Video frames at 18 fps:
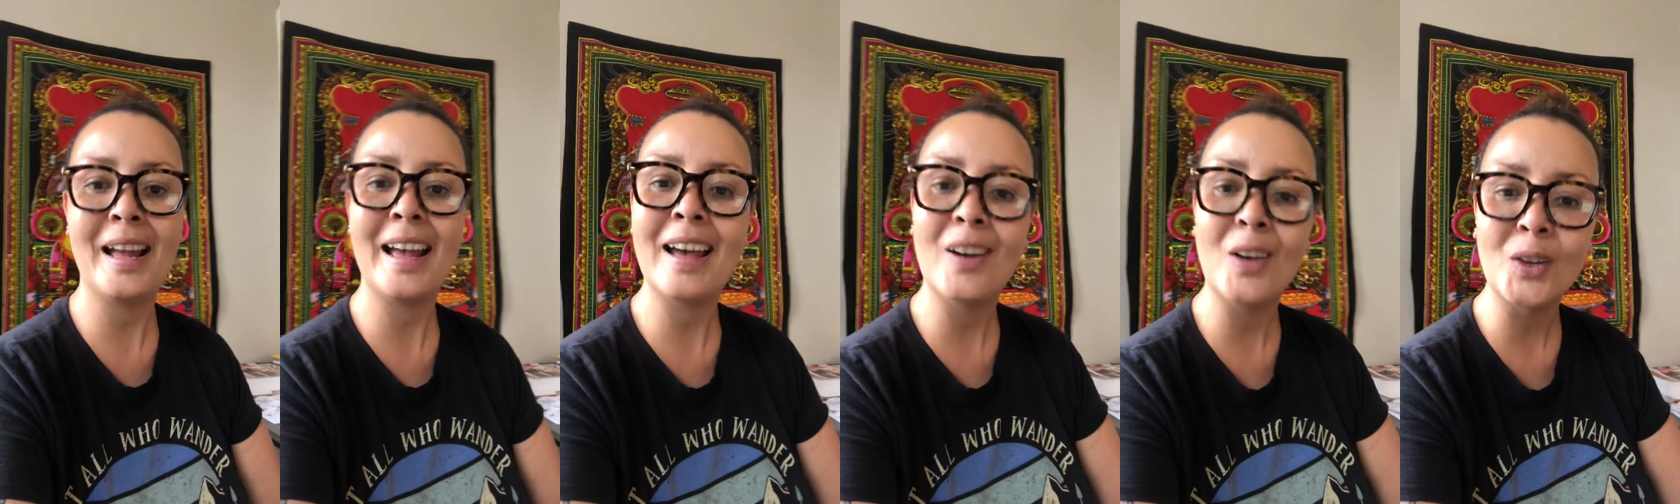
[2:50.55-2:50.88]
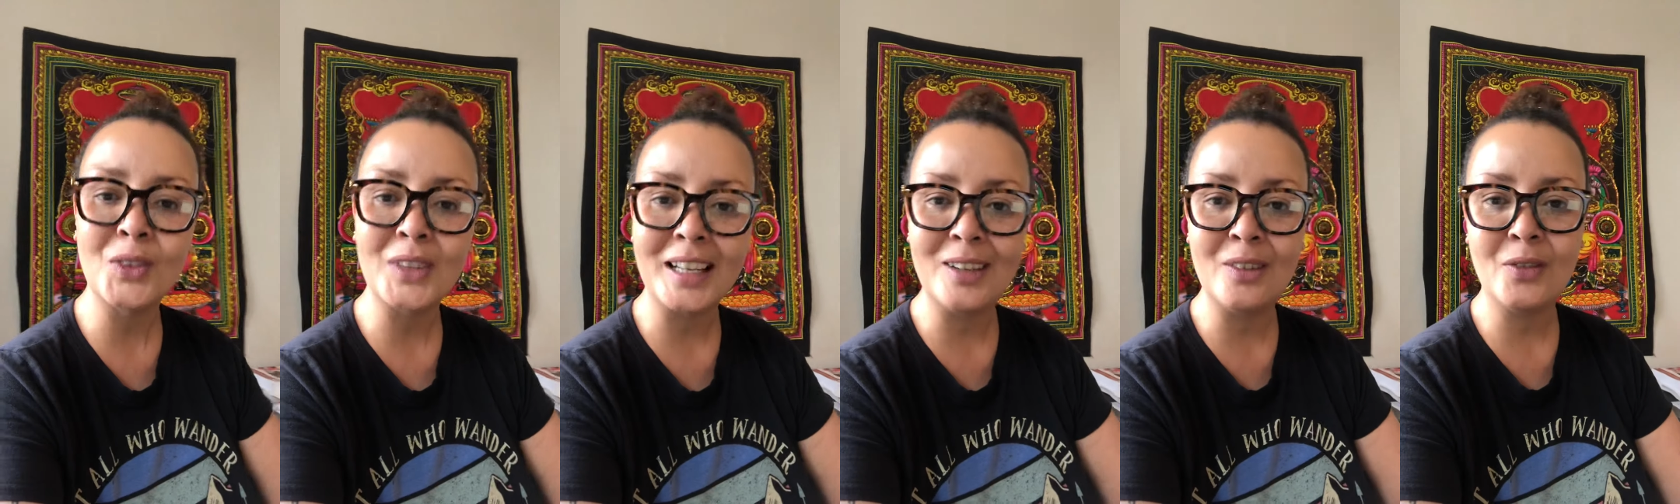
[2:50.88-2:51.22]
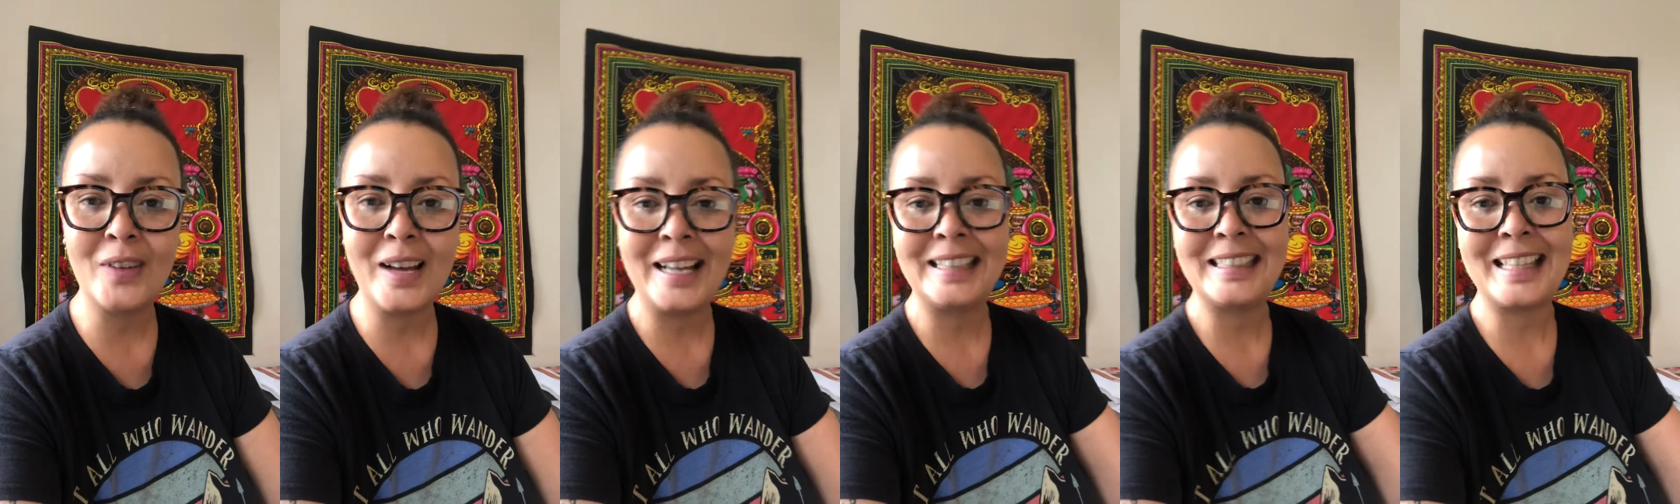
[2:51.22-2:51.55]
health and
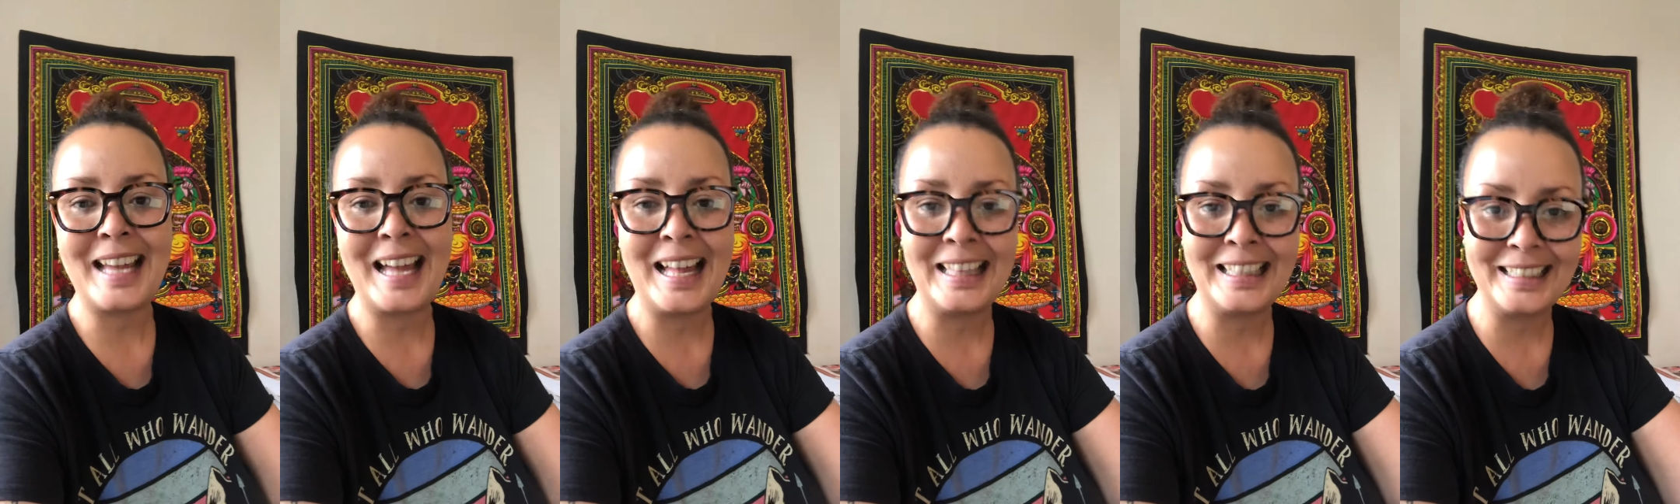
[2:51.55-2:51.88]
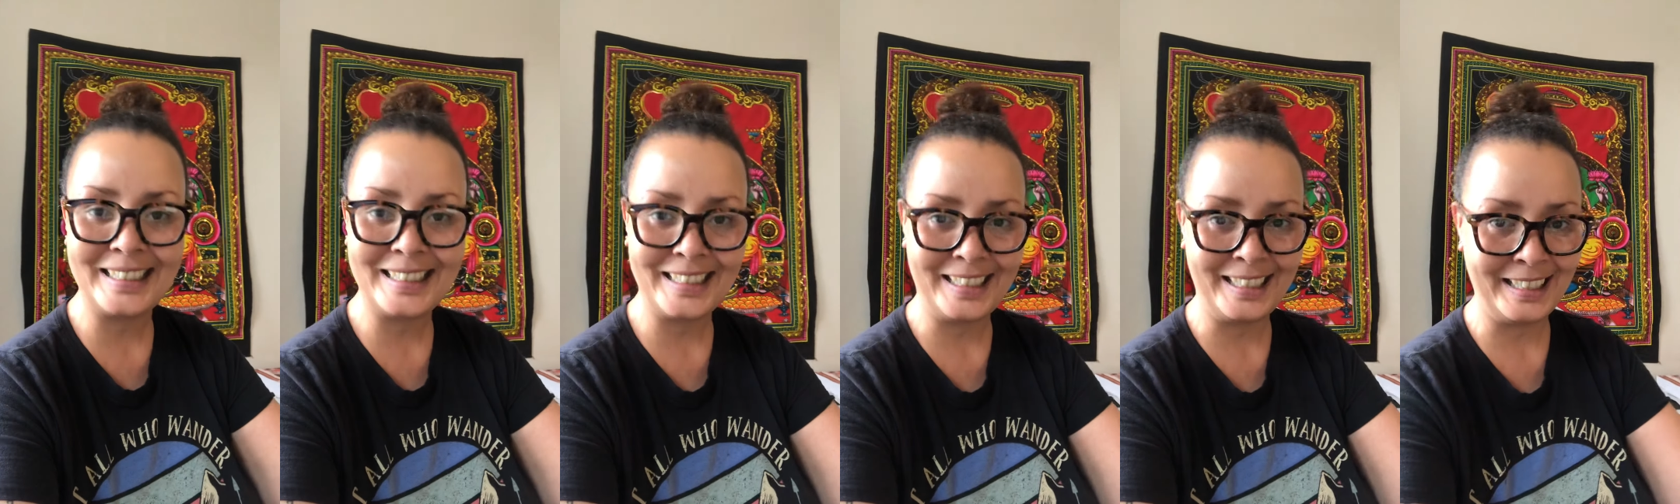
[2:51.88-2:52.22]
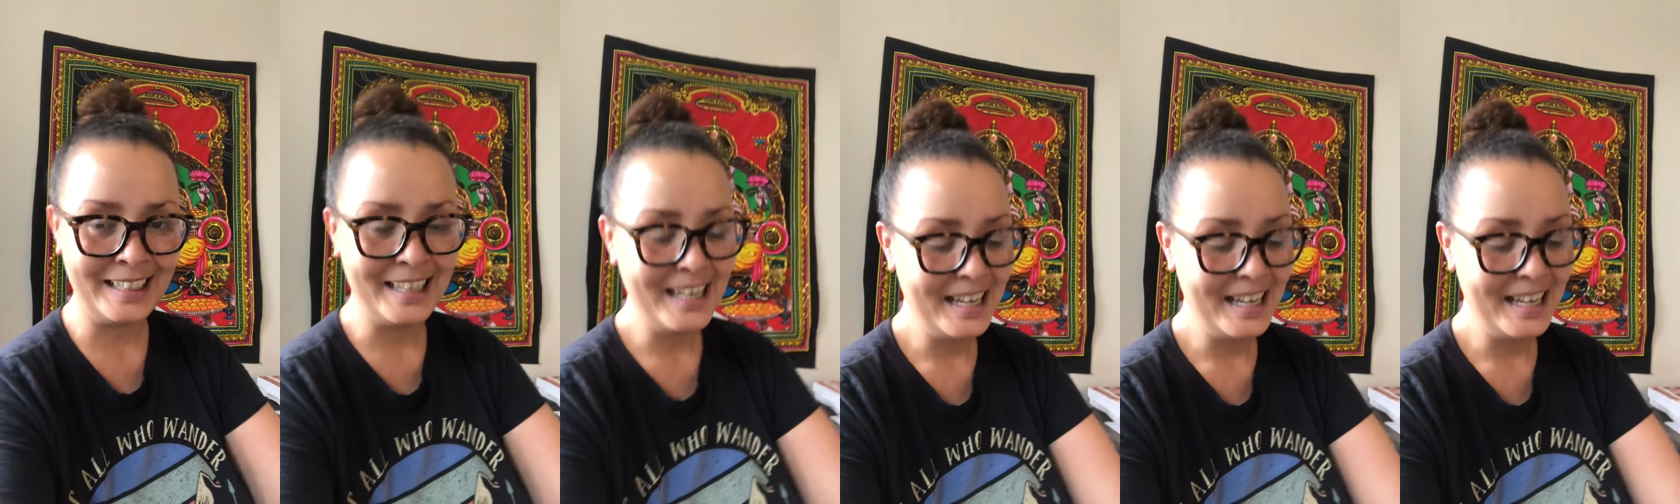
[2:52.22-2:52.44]
vitality.